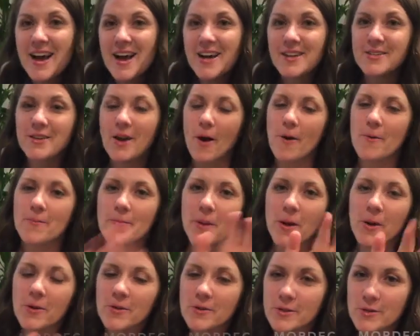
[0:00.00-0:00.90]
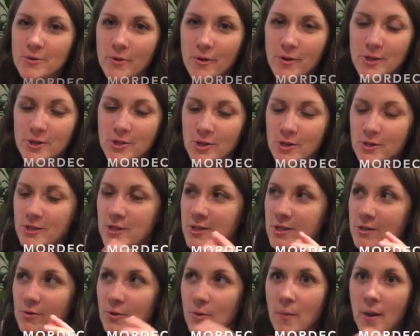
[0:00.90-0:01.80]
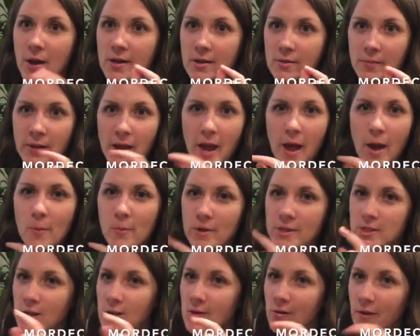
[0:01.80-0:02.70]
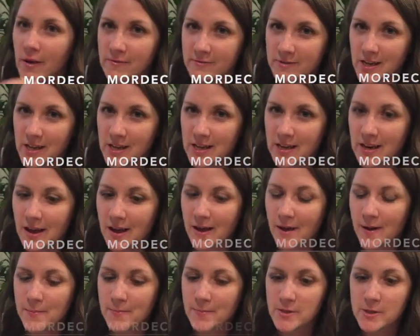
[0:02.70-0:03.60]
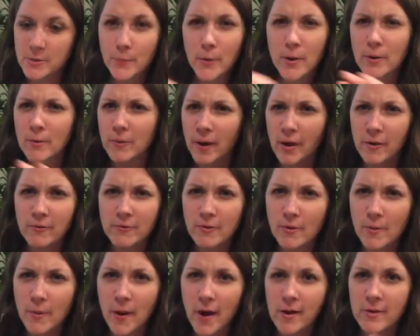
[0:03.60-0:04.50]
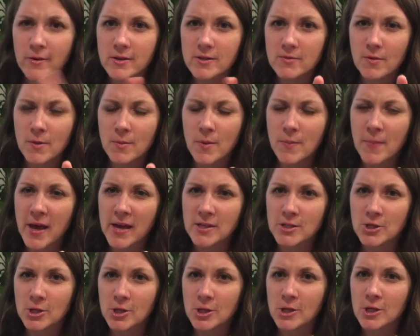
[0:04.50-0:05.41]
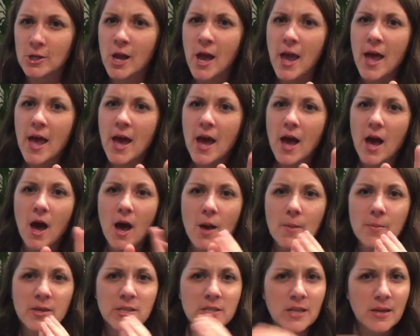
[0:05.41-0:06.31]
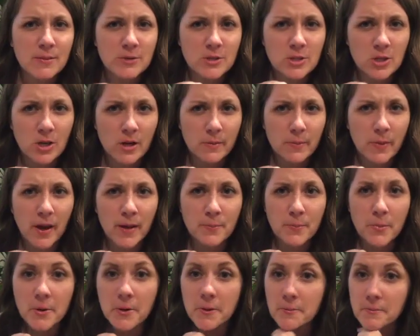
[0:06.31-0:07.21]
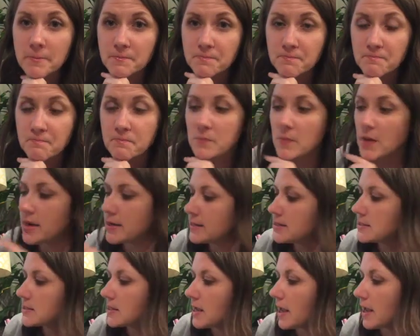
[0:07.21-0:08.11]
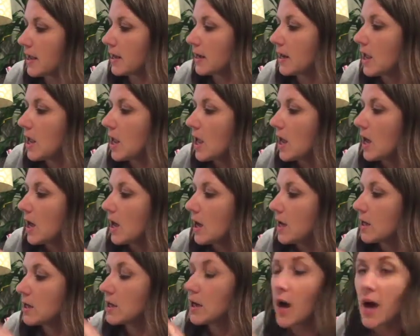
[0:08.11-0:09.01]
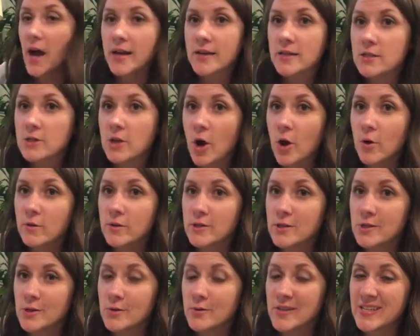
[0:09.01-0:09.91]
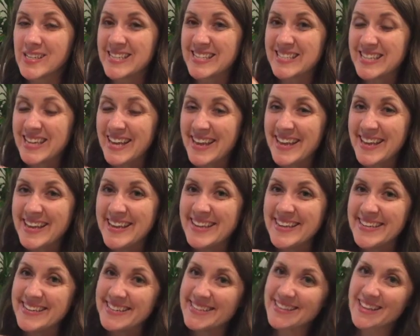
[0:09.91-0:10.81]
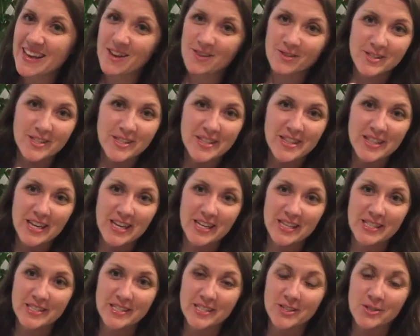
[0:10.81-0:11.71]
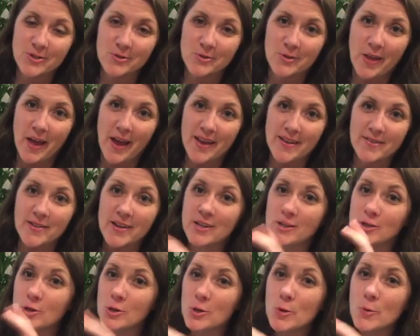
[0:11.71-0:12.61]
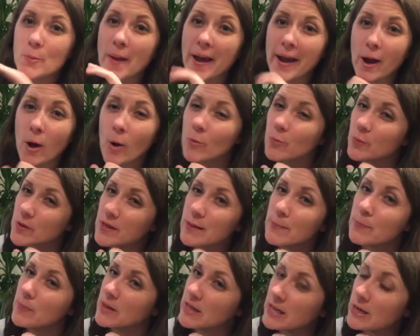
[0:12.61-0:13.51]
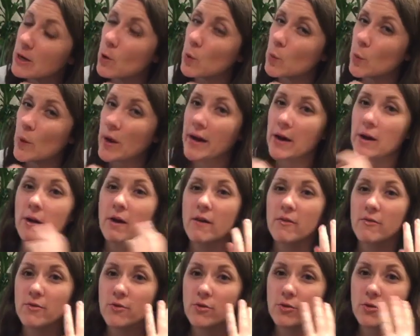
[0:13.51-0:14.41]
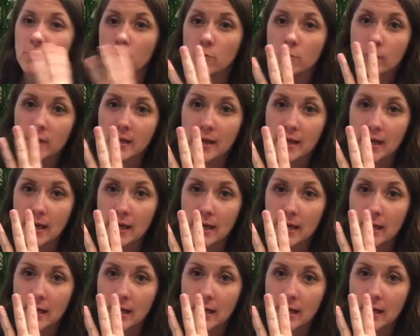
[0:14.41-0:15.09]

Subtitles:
Y'all, I heard this quote at church and it reminded me how much I loved it. It's been around for a while. It's from a pastor. His name is John Piper. And he said, God is always doing 10,000 things in your life, and you may only be aware of 3.